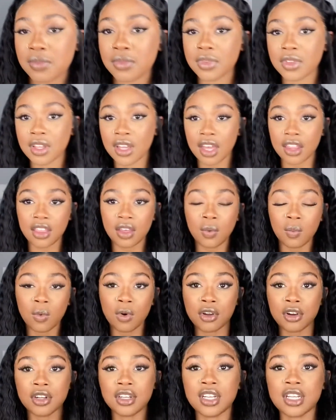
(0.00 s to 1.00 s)
I think water
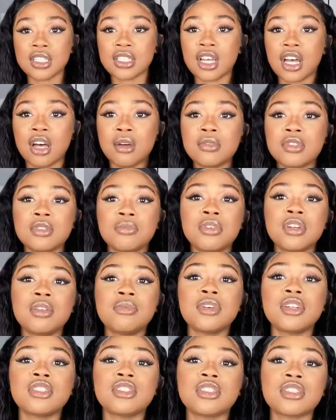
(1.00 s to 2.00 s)
does help to pretty
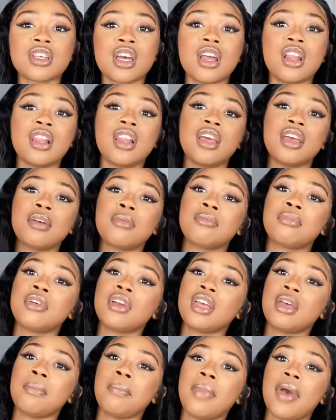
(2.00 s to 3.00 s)
much just kind of like bring
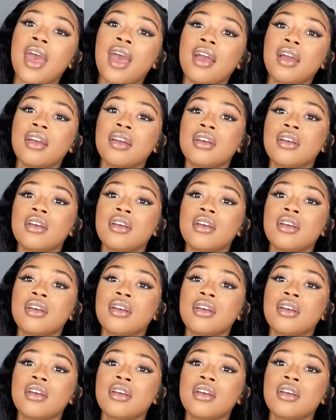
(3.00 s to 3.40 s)
it back.